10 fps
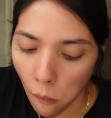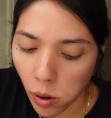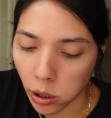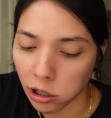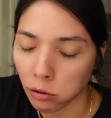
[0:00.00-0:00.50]

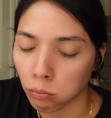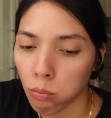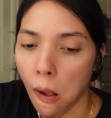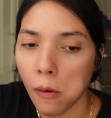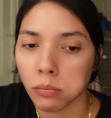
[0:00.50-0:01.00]

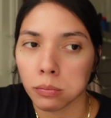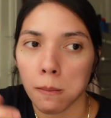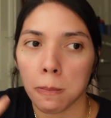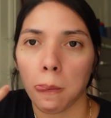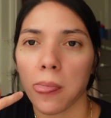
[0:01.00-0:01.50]

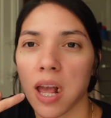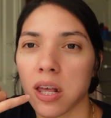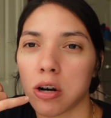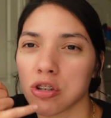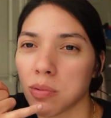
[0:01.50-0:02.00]
And
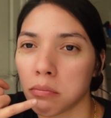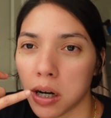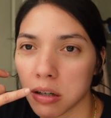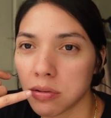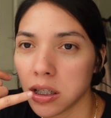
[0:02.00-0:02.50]
then also my
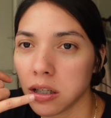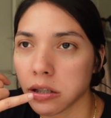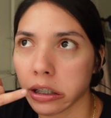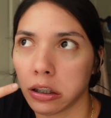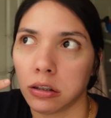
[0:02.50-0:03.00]
bottom teeth
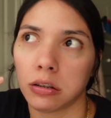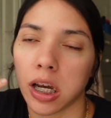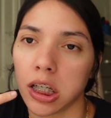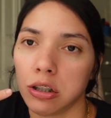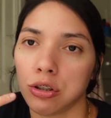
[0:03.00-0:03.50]
is
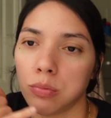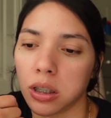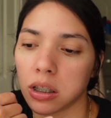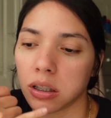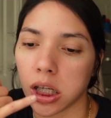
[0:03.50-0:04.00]
tight too
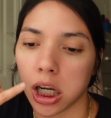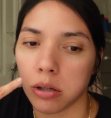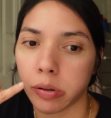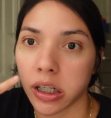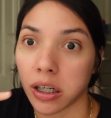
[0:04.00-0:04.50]
because
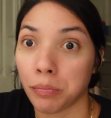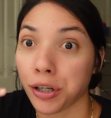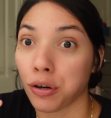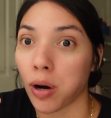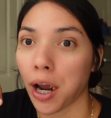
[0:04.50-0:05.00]
they put in a
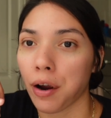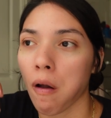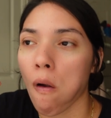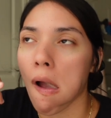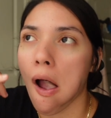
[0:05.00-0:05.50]
bigger wire.
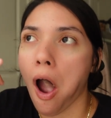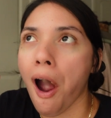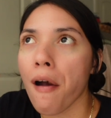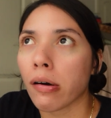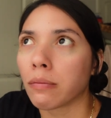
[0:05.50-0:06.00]

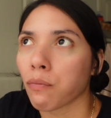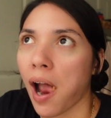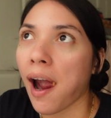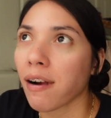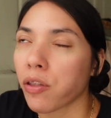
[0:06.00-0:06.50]

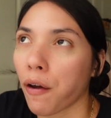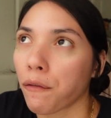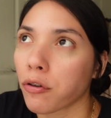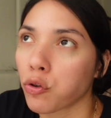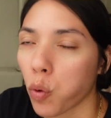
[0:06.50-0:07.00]
I have that
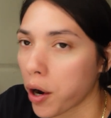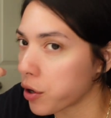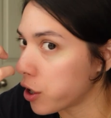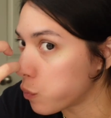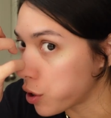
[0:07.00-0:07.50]
first wire
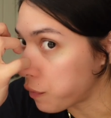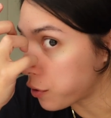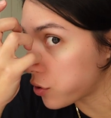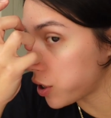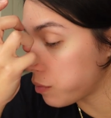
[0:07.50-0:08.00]
in when you
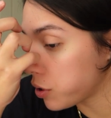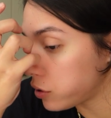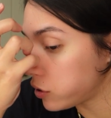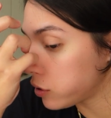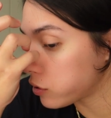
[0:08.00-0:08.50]
first get
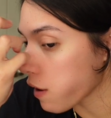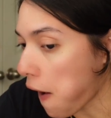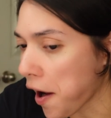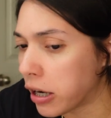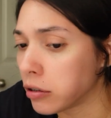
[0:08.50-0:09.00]
braces,
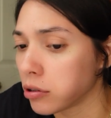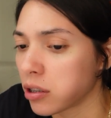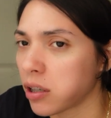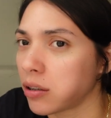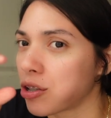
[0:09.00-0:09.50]
and
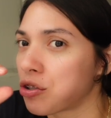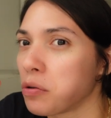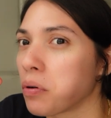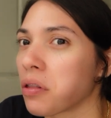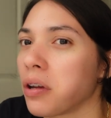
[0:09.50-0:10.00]
it's like this
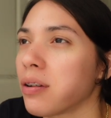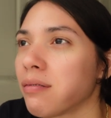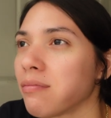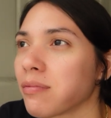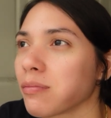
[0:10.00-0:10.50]
super thin,
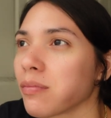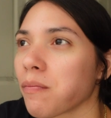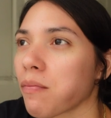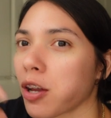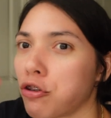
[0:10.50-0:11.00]

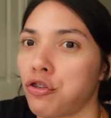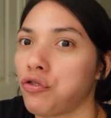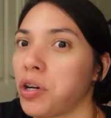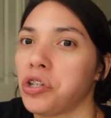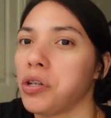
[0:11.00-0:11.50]

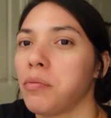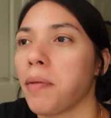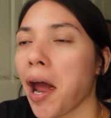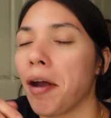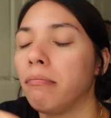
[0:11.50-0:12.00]
stretchy
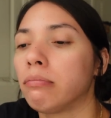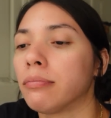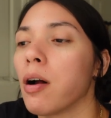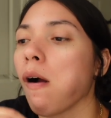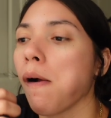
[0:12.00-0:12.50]
band.
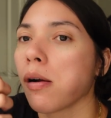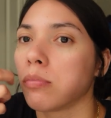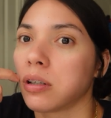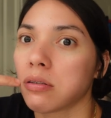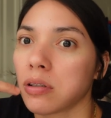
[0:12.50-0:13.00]

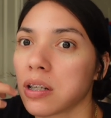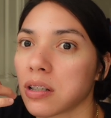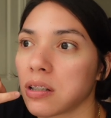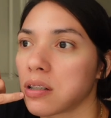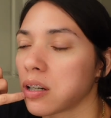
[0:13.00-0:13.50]
But this one is
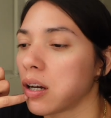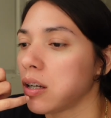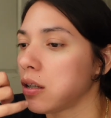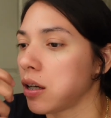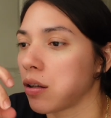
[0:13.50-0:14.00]
a
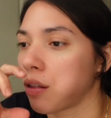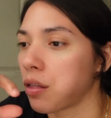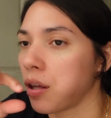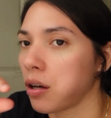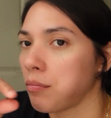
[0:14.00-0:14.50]
tight, like a
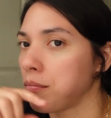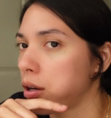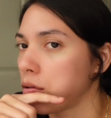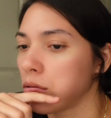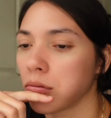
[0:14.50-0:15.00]
thick
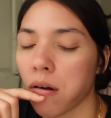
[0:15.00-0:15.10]
metal,